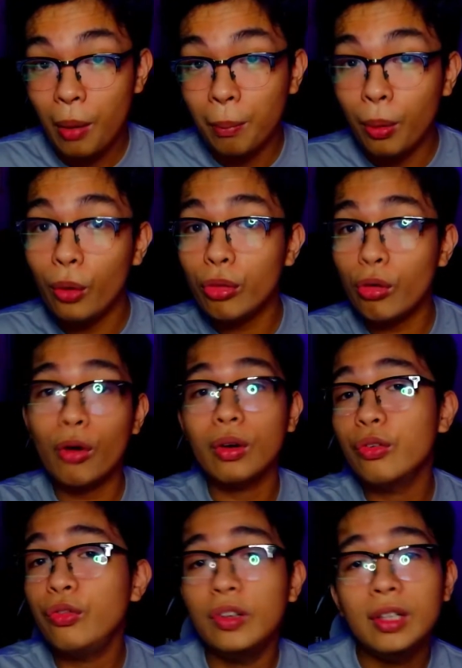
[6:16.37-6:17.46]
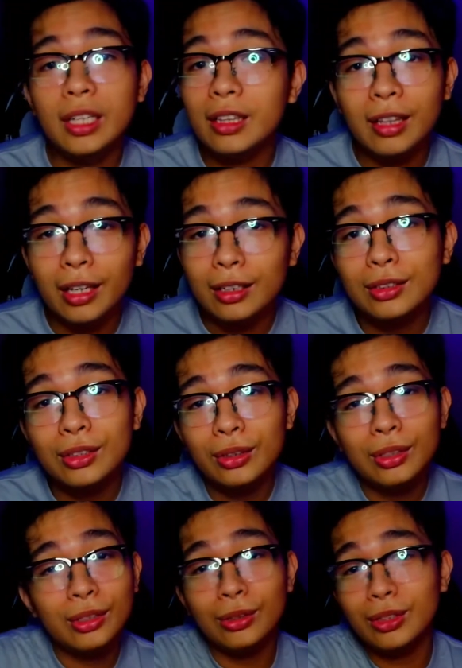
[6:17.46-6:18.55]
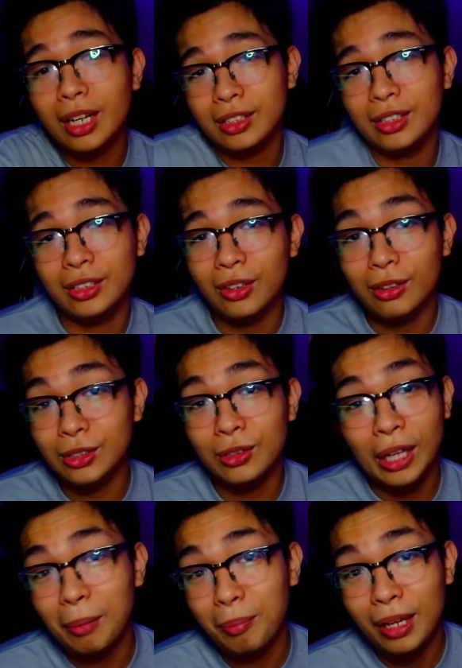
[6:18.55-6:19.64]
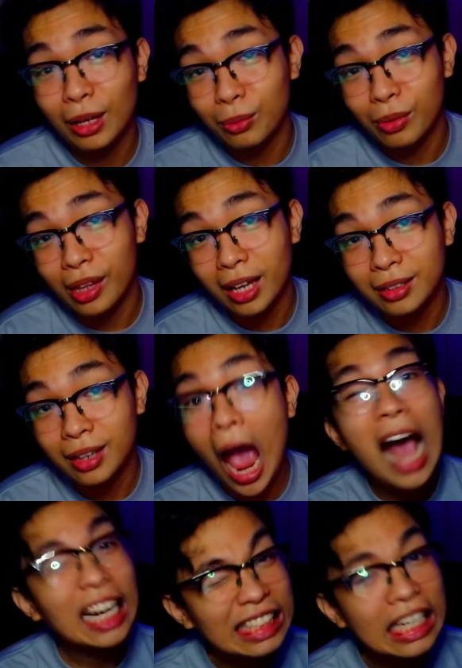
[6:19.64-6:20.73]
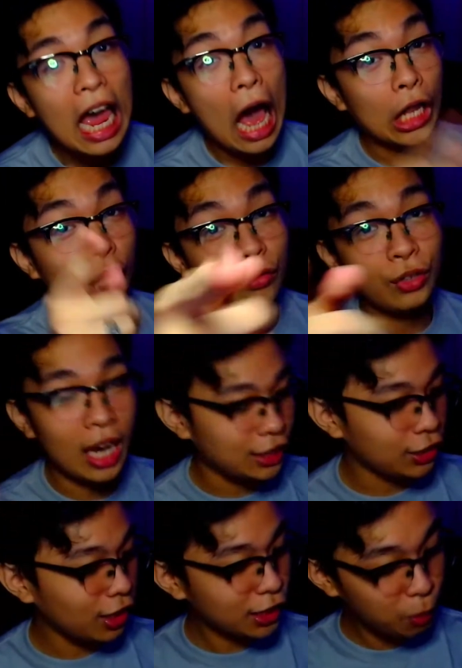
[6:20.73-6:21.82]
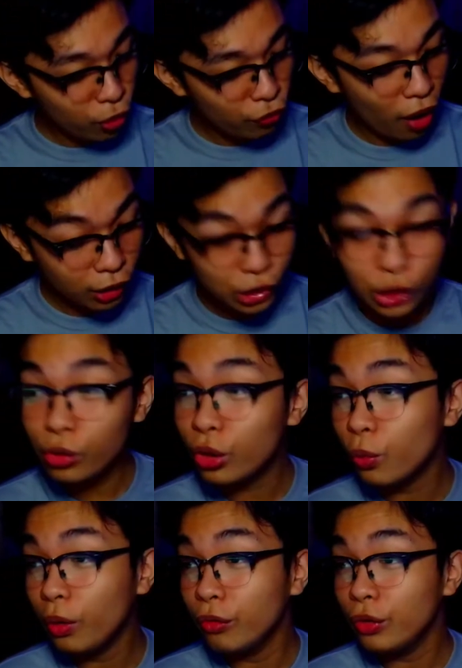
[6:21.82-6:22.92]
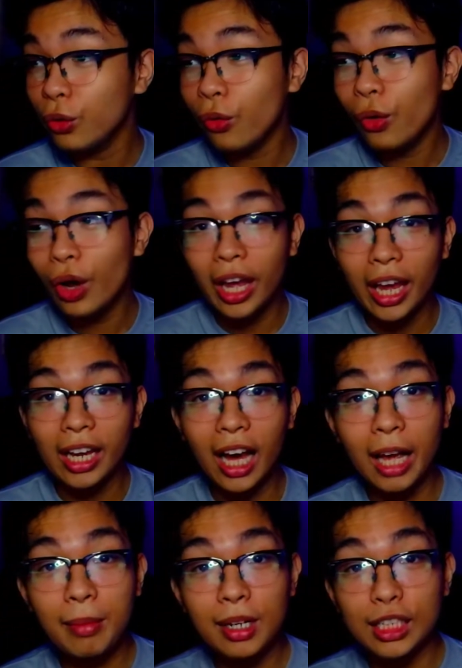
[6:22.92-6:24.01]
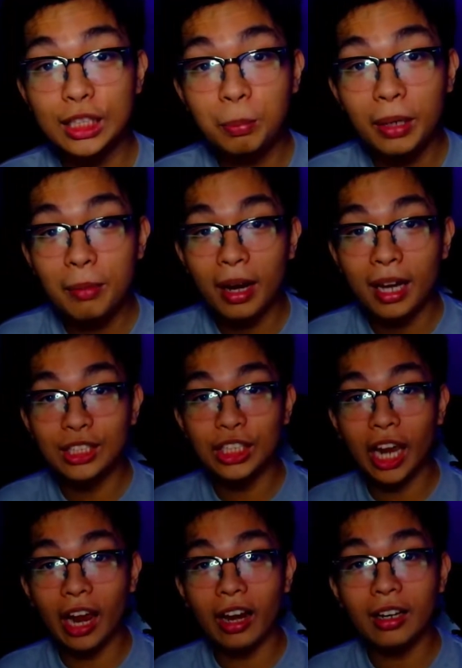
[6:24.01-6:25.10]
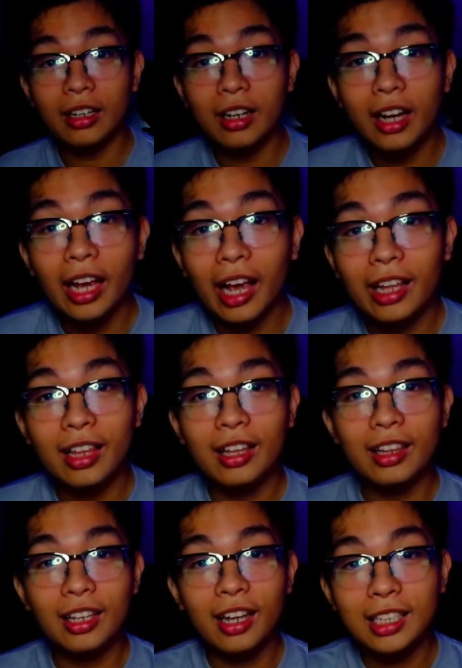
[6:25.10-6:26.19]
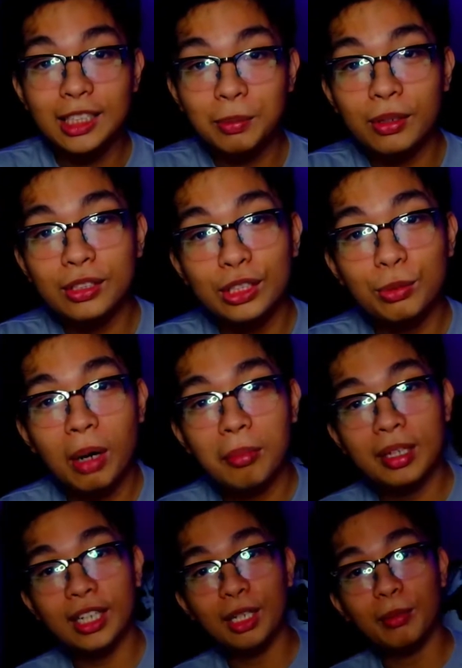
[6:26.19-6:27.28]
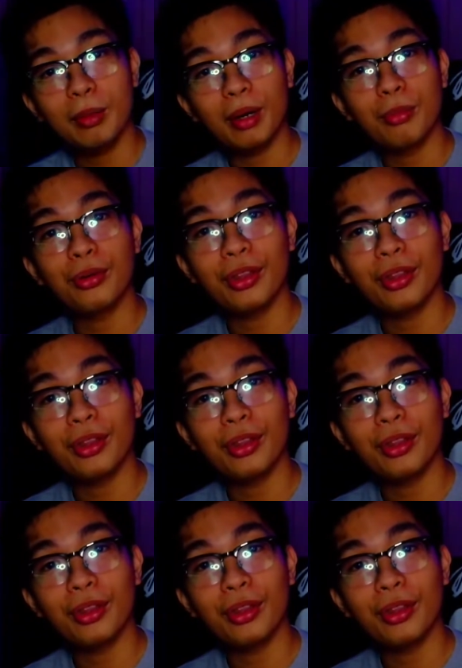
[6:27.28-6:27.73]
Both are affiliate links, so you know you guys are gonna also help me out with that. Love you guys. So let's move on to the review, and I'm gonna spin my chair, and then the next person's probably gonna be my.